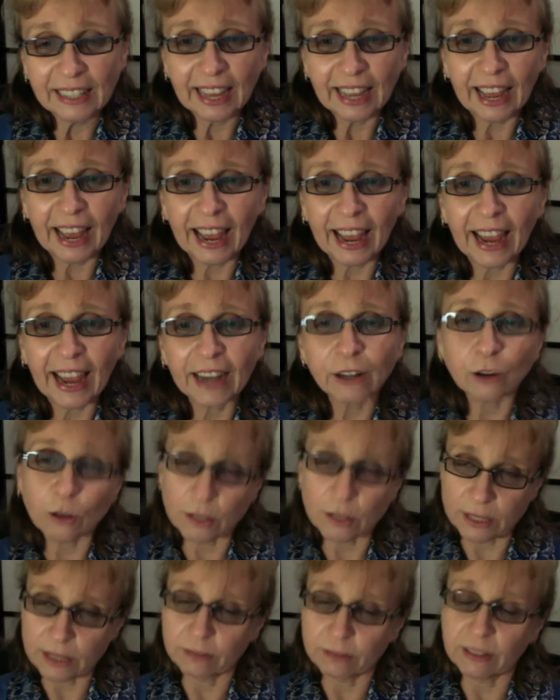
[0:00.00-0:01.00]
And of
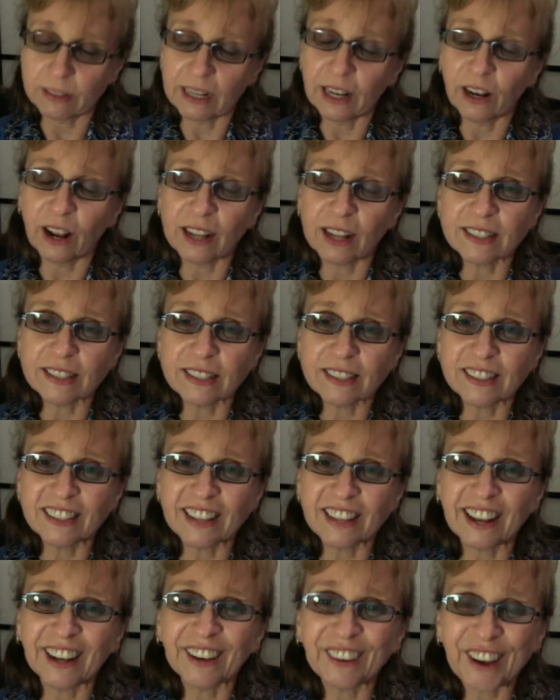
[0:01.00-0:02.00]
course, he really likes his
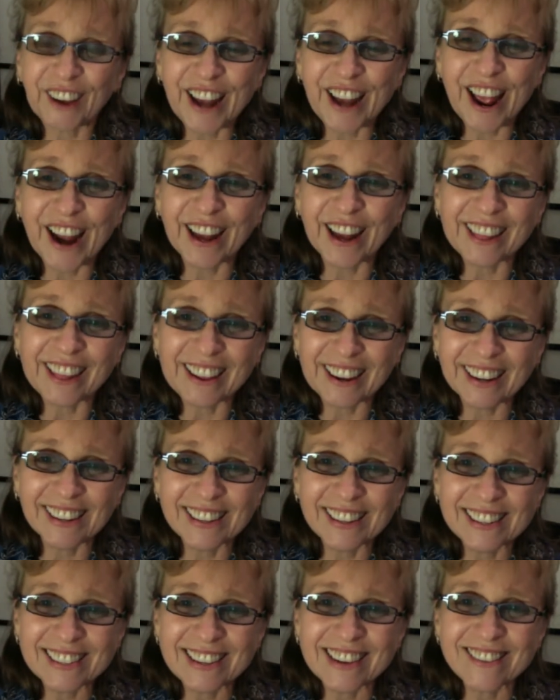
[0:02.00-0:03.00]
lie down at the end
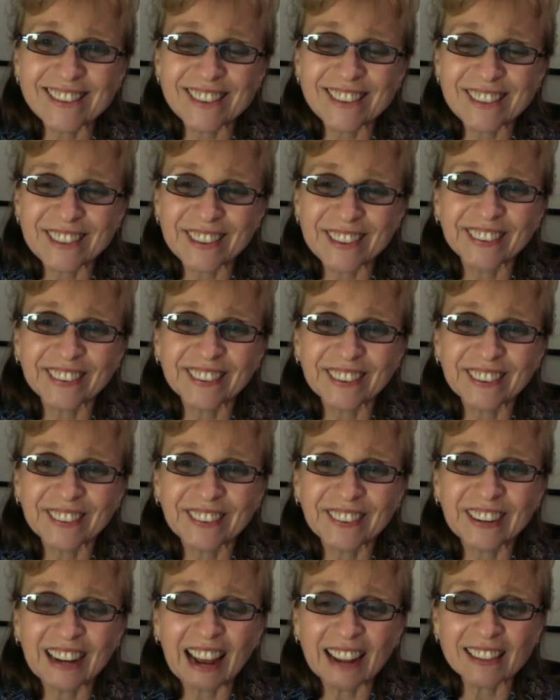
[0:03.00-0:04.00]
of the session, the
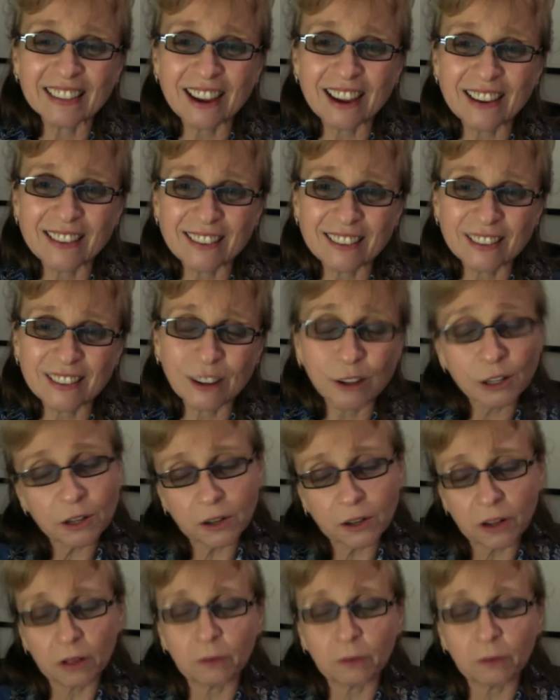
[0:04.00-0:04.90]
relaxation. So I do the